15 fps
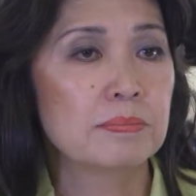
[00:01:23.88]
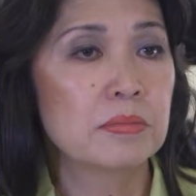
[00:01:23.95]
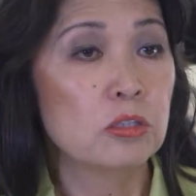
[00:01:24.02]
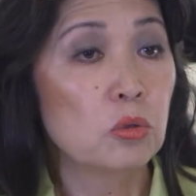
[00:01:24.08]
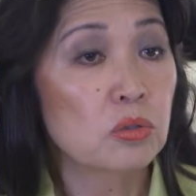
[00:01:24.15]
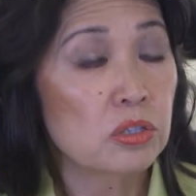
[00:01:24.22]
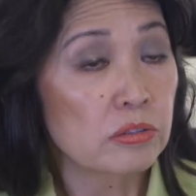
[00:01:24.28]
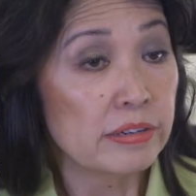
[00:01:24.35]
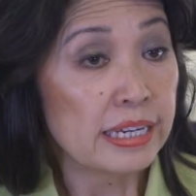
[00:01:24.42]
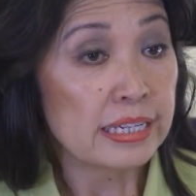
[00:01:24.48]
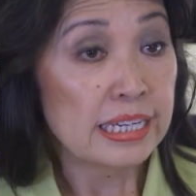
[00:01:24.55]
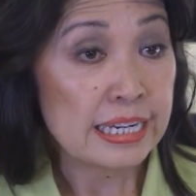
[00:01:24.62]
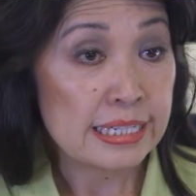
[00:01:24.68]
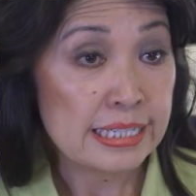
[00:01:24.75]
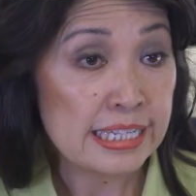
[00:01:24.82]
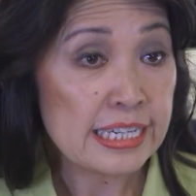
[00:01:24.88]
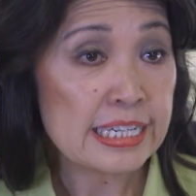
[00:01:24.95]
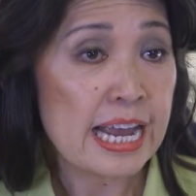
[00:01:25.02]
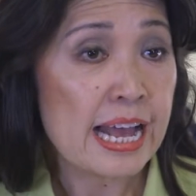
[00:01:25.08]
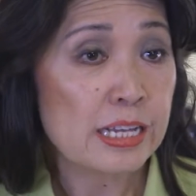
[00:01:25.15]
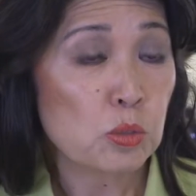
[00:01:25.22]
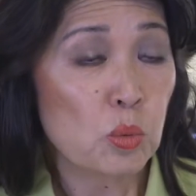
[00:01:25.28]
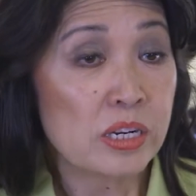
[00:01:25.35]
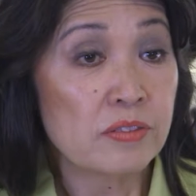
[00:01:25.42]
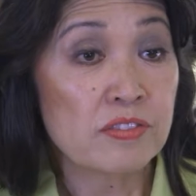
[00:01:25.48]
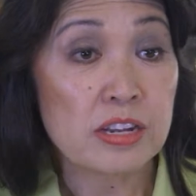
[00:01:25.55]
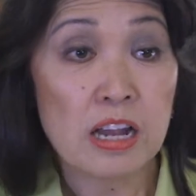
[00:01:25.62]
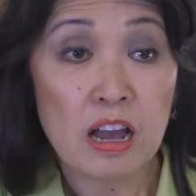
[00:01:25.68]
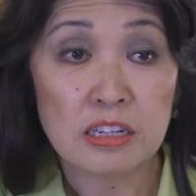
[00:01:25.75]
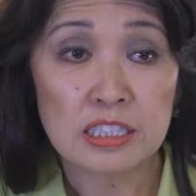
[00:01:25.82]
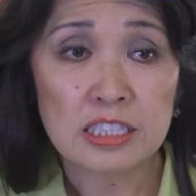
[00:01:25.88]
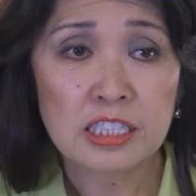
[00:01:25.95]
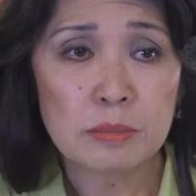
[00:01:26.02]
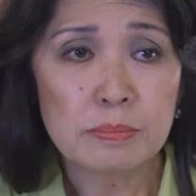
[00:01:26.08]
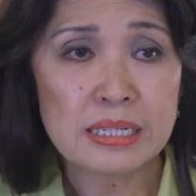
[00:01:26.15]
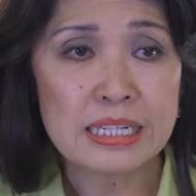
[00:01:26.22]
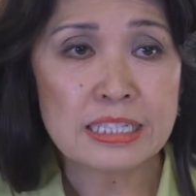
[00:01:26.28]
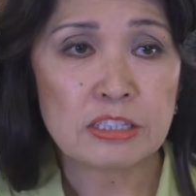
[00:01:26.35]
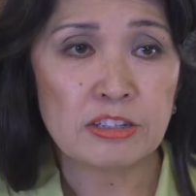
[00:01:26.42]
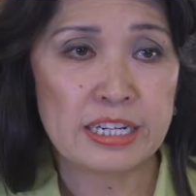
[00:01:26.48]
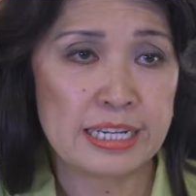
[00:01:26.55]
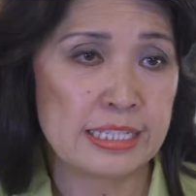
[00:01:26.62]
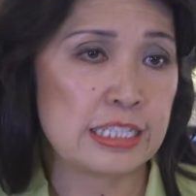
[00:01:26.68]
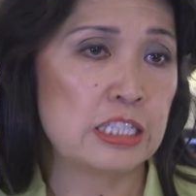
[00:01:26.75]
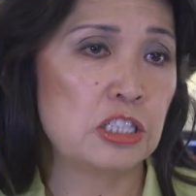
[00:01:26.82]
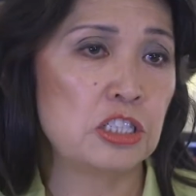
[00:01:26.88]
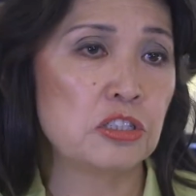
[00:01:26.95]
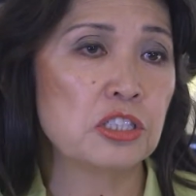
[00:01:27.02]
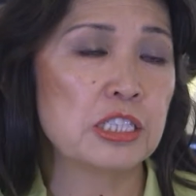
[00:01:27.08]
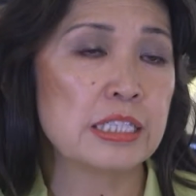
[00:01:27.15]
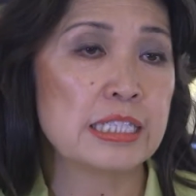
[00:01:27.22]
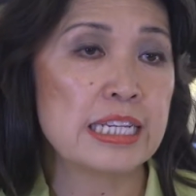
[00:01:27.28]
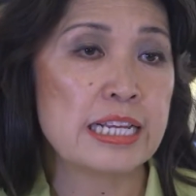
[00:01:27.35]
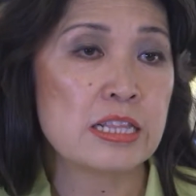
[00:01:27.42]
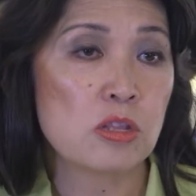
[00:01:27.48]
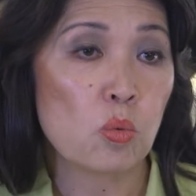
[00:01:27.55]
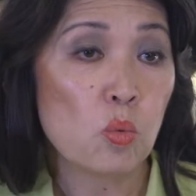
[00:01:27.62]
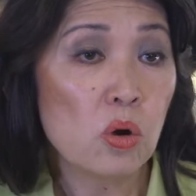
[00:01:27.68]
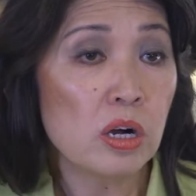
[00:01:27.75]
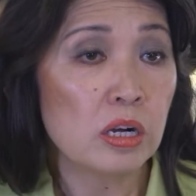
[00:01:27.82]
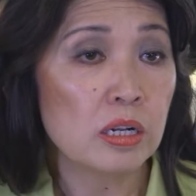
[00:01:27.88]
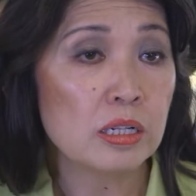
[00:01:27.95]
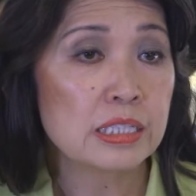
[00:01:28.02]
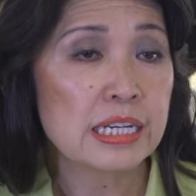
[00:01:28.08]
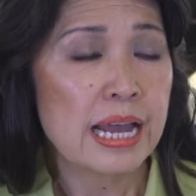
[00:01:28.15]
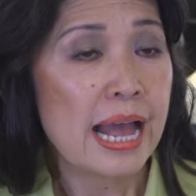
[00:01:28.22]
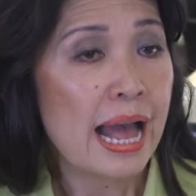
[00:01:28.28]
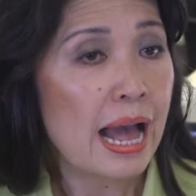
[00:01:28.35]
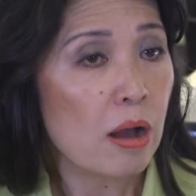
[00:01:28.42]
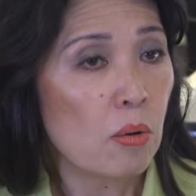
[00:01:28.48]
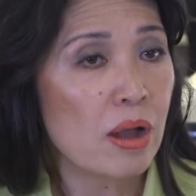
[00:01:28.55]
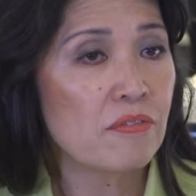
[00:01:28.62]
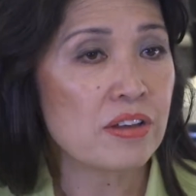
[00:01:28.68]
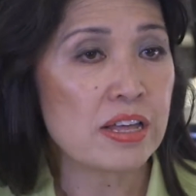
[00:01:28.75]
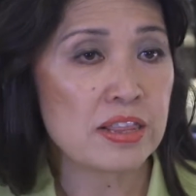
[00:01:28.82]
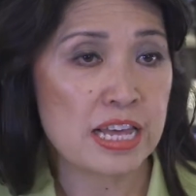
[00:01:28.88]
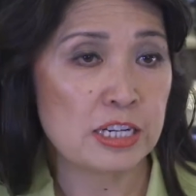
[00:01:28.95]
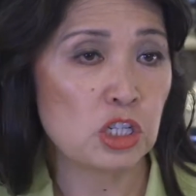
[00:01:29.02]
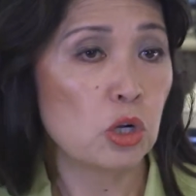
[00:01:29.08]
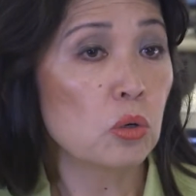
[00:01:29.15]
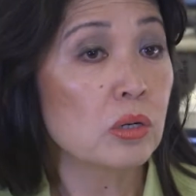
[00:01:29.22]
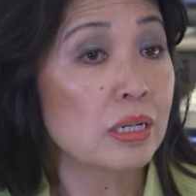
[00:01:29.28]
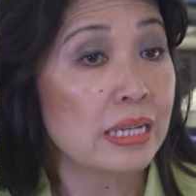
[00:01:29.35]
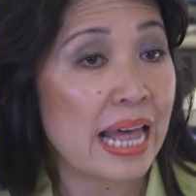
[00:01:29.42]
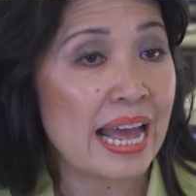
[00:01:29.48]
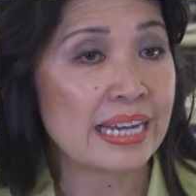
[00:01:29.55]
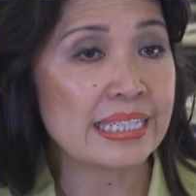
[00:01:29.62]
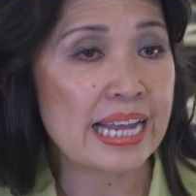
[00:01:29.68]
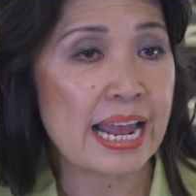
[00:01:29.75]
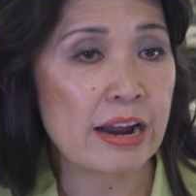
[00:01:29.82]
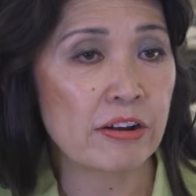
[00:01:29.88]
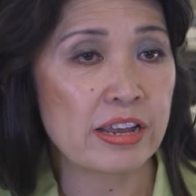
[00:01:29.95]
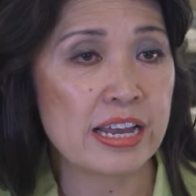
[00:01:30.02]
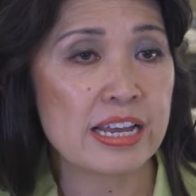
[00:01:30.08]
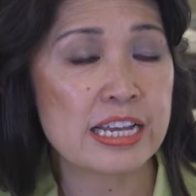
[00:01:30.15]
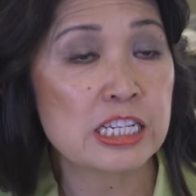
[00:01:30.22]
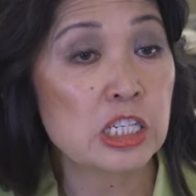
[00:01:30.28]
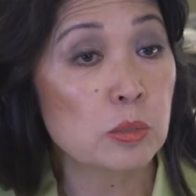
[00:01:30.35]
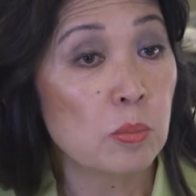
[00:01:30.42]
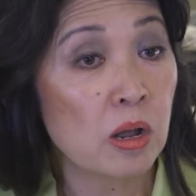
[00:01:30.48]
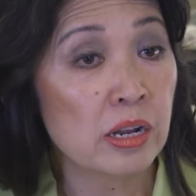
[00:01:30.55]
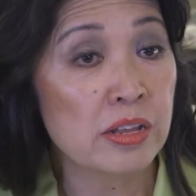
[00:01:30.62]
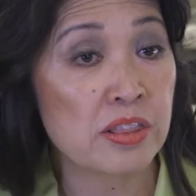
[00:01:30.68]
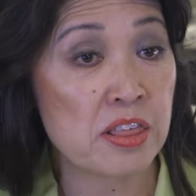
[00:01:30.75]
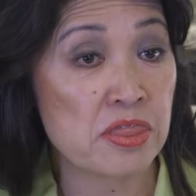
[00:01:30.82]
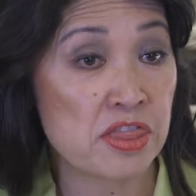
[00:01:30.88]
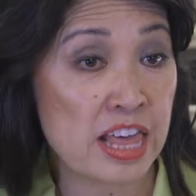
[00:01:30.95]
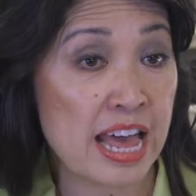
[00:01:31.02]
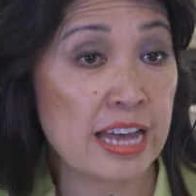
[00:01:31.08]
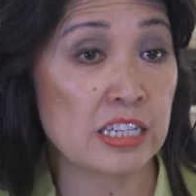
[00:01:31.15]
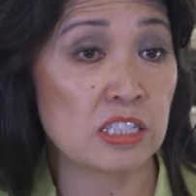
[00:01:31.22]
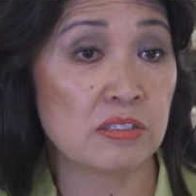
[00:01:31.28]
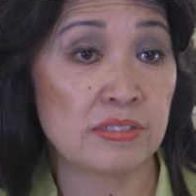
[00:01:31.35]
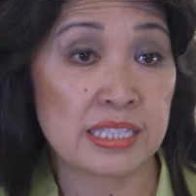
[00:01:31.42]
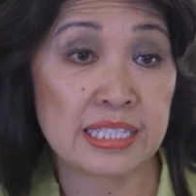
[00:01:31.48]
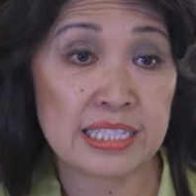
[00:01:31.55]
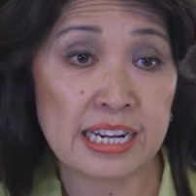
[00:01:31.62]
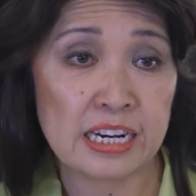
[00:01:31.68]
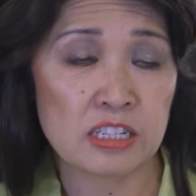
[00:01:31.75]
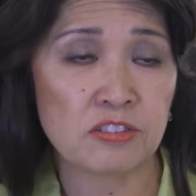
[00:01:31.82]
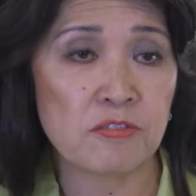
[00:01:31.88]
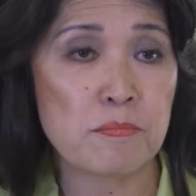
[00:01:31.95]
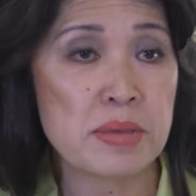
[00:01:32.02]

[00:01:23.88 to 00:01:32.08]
North Korea indeed has one of the largest military institutions in the world. However, their total land area is smaller than that of the state of